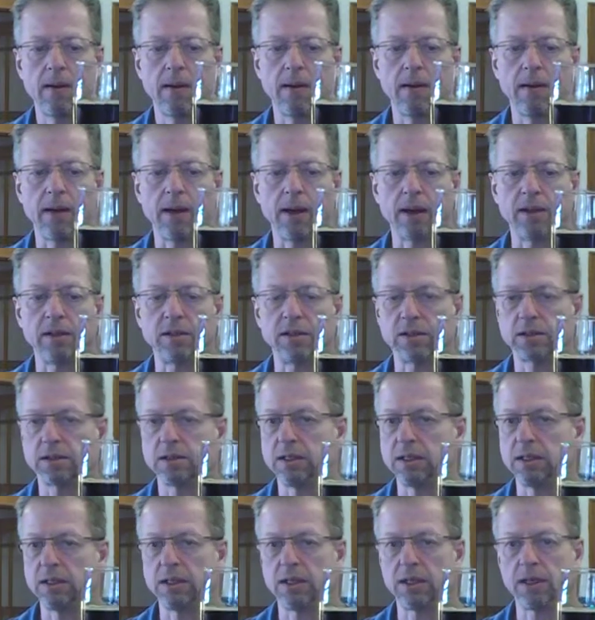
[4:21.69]
I just
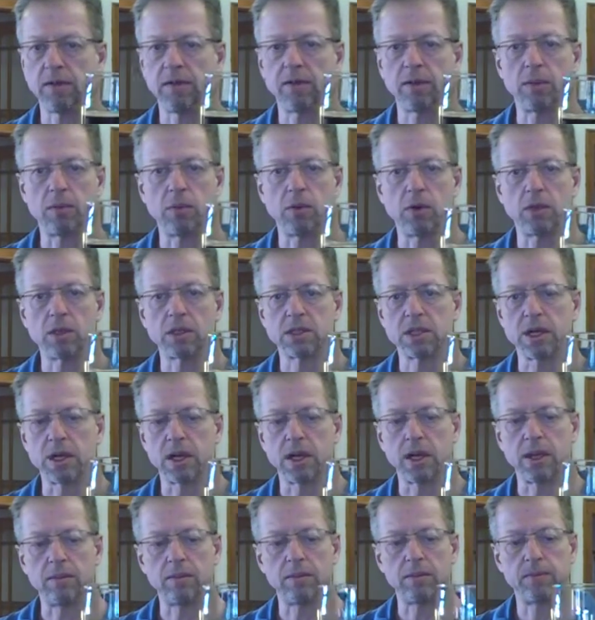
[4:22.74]
need to give it more
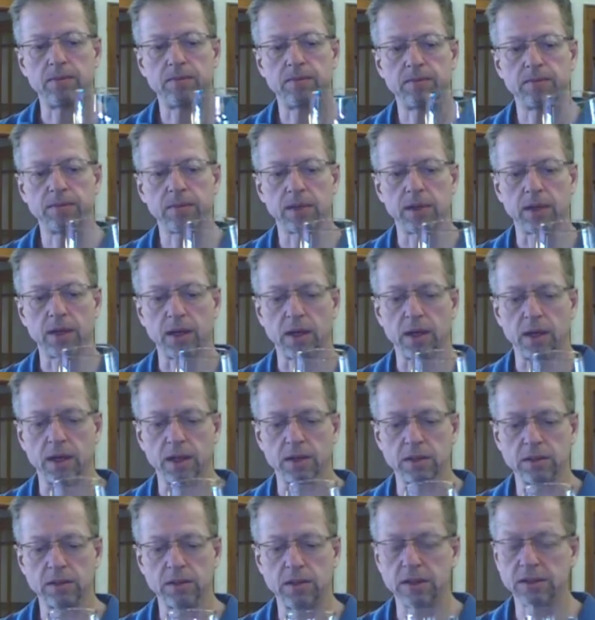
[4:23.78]
time.
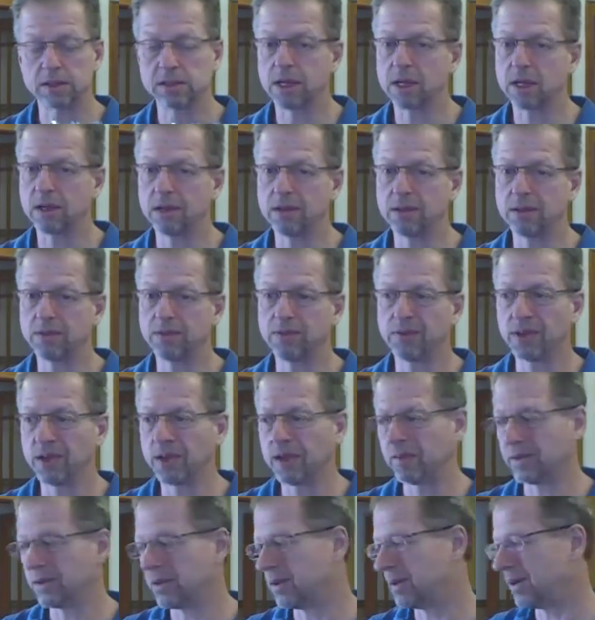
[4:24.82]
It's got a good
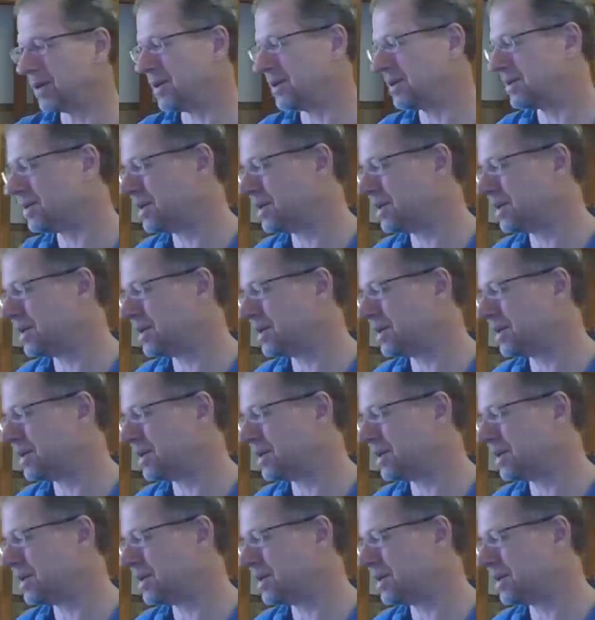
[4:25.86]
flavor. It's